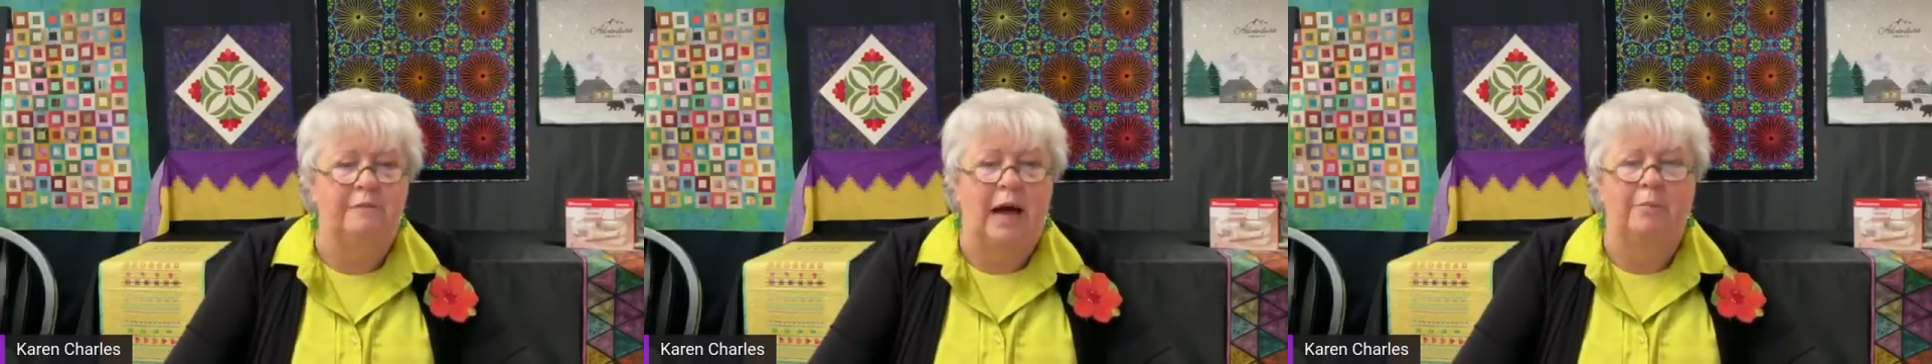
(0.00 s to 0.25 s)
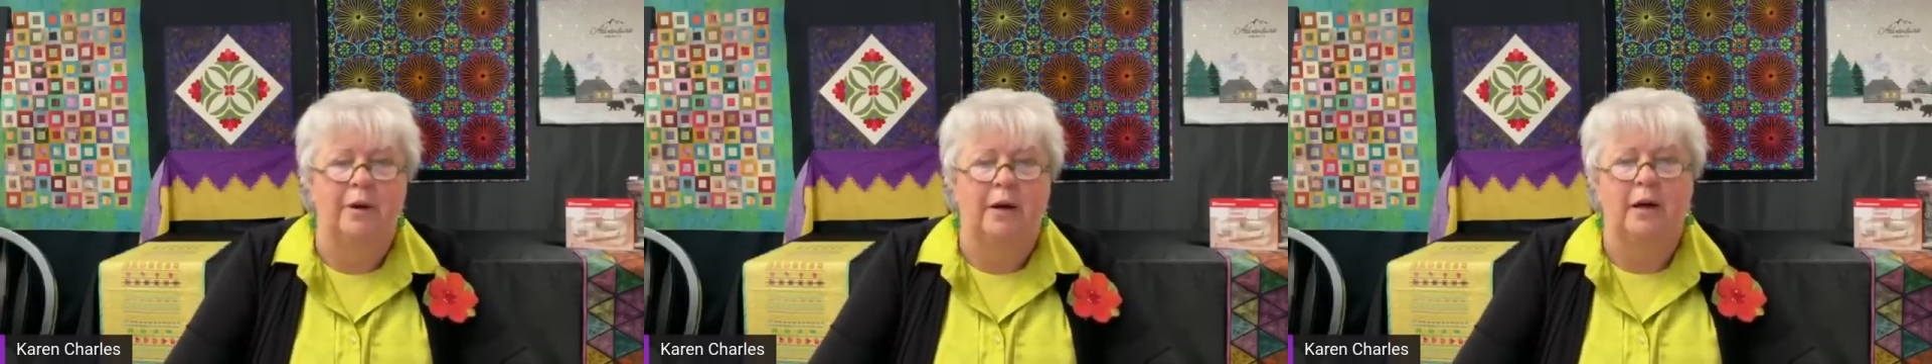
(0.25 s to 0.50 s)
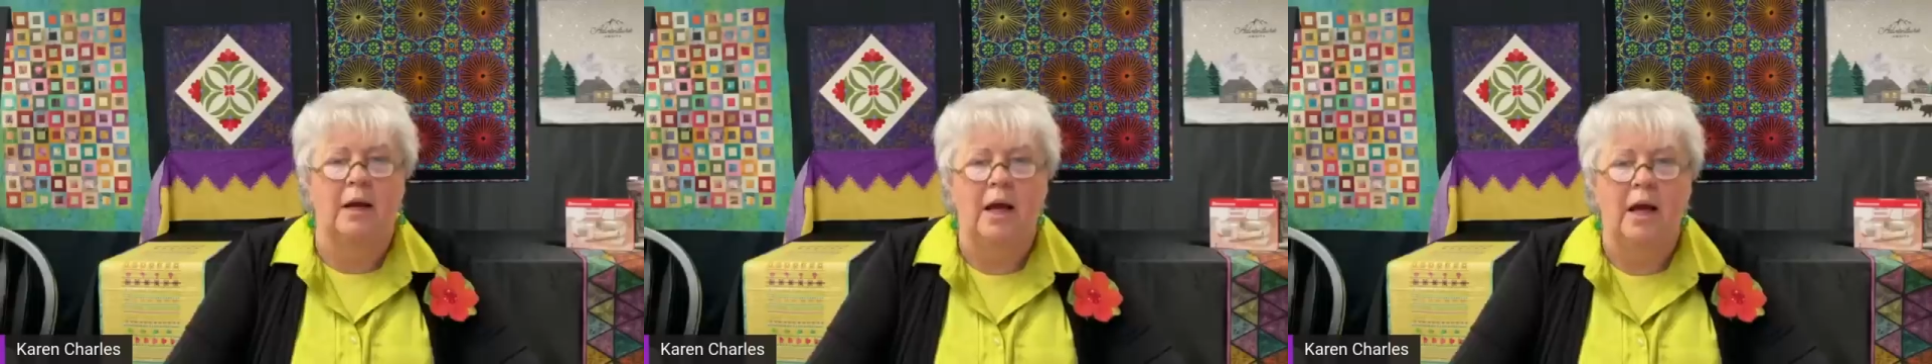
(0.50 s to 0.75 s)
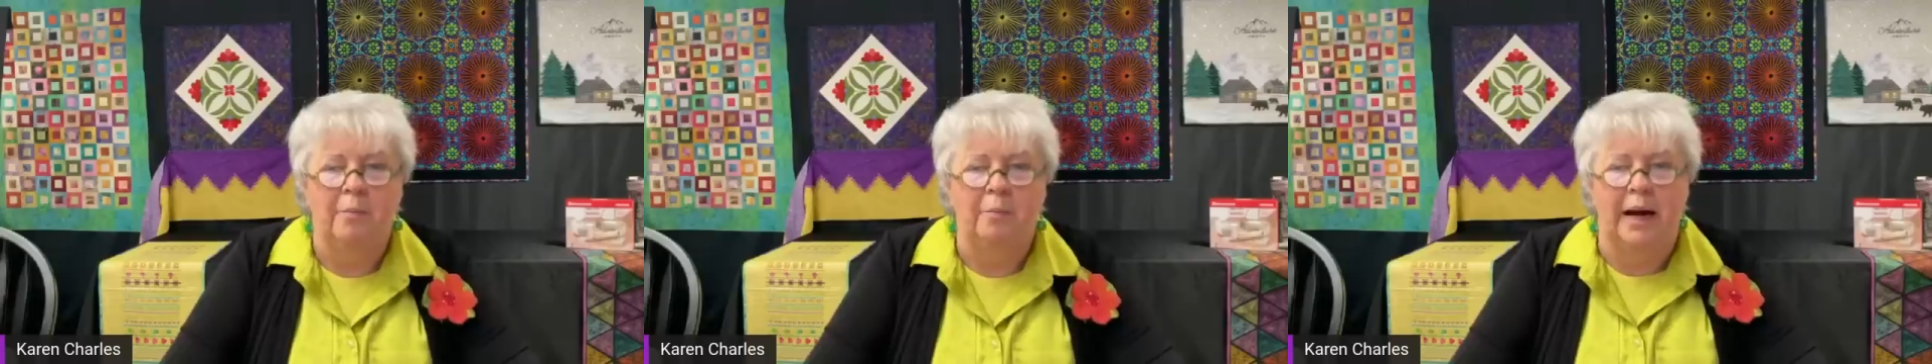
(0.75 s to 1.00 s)
fabric
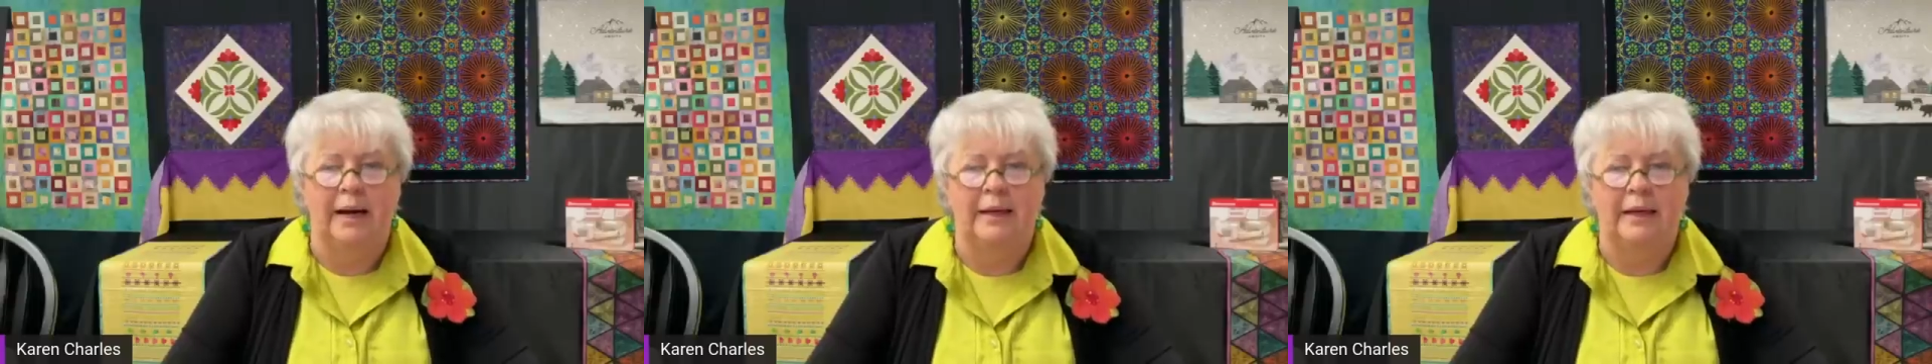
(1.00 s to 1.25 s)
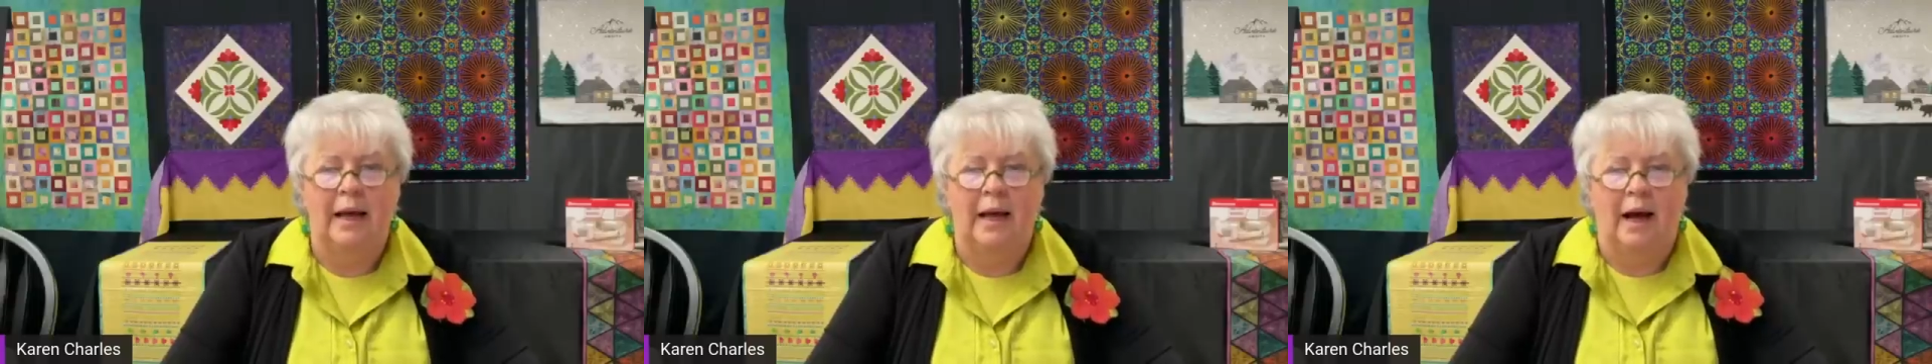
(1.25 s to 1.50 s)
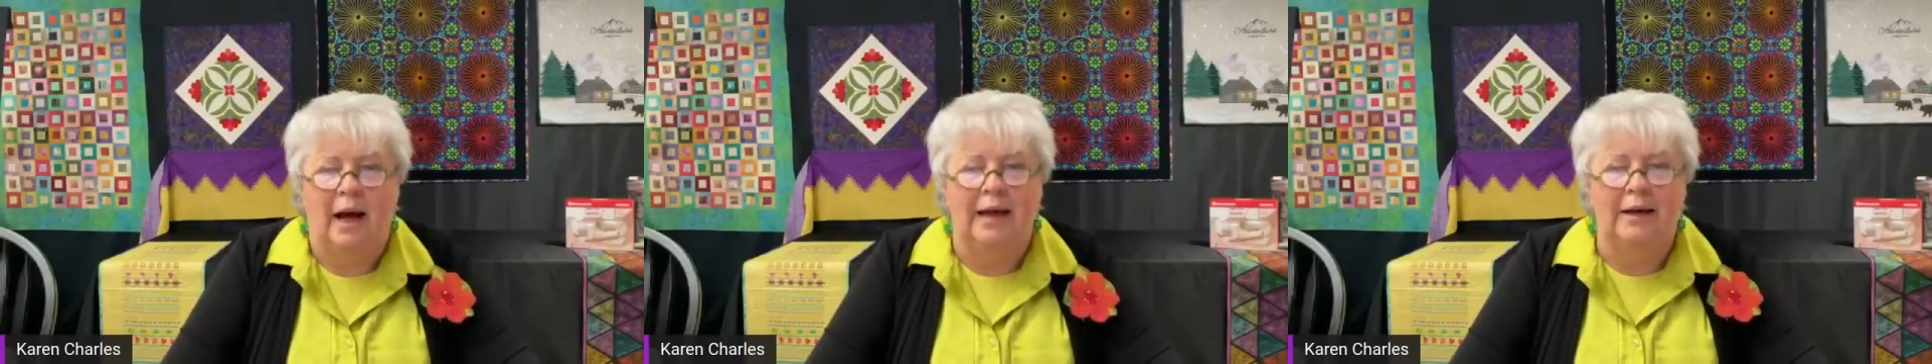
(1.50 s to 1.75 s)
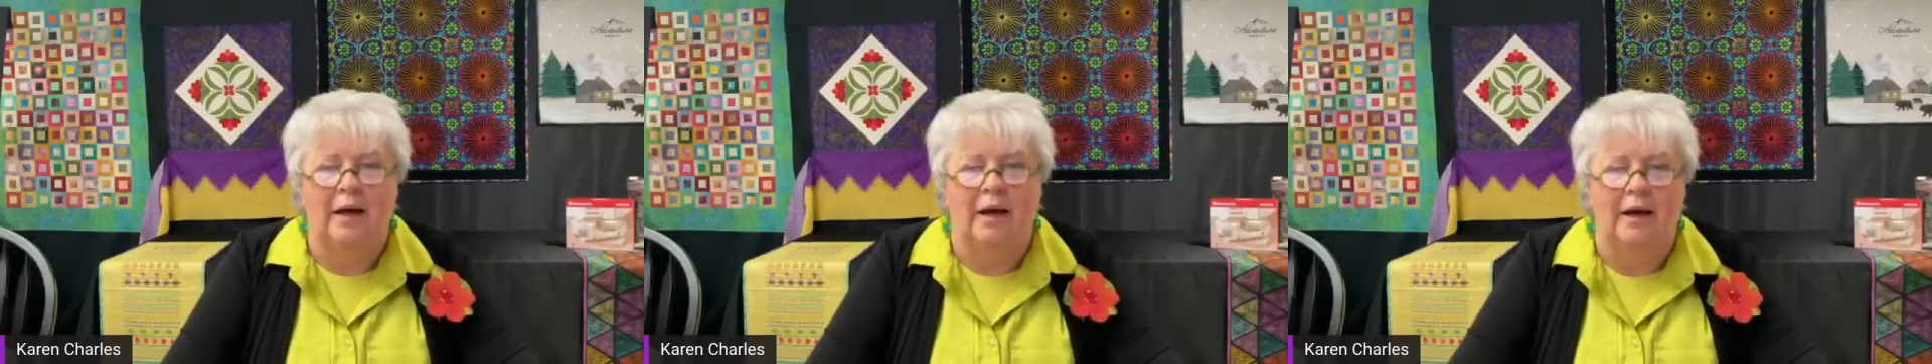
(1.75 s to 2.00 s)
but
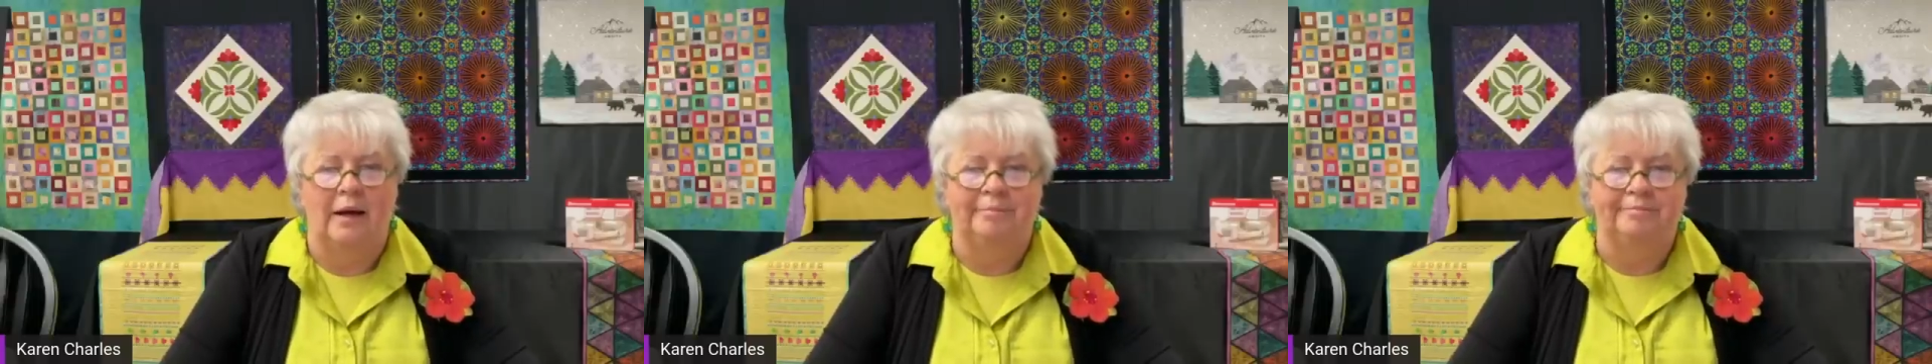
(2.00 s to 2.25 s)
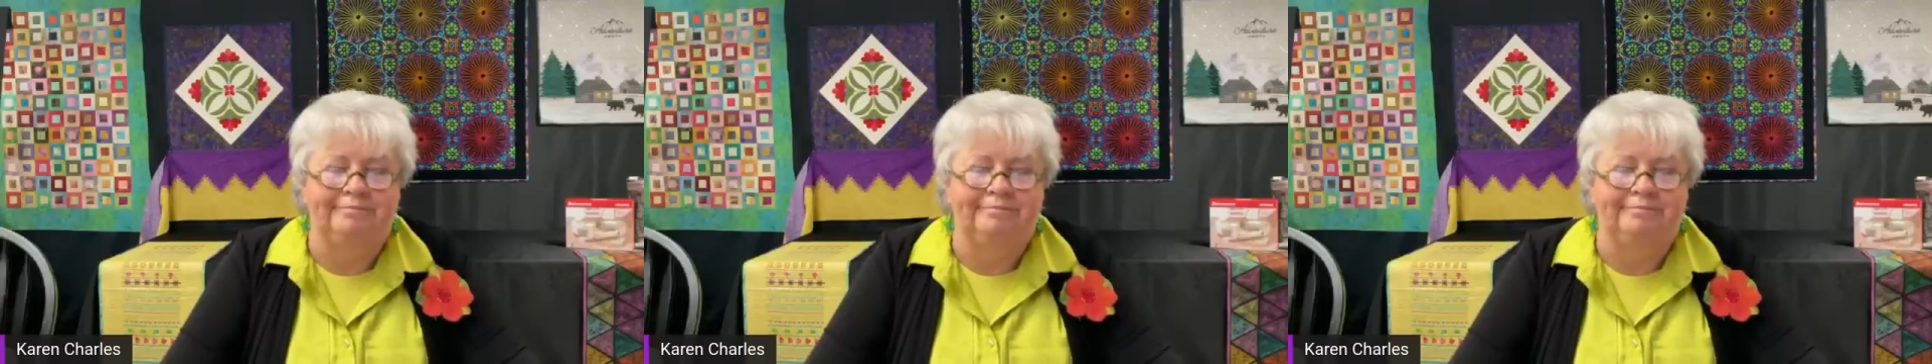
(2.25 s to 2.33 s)
I uh,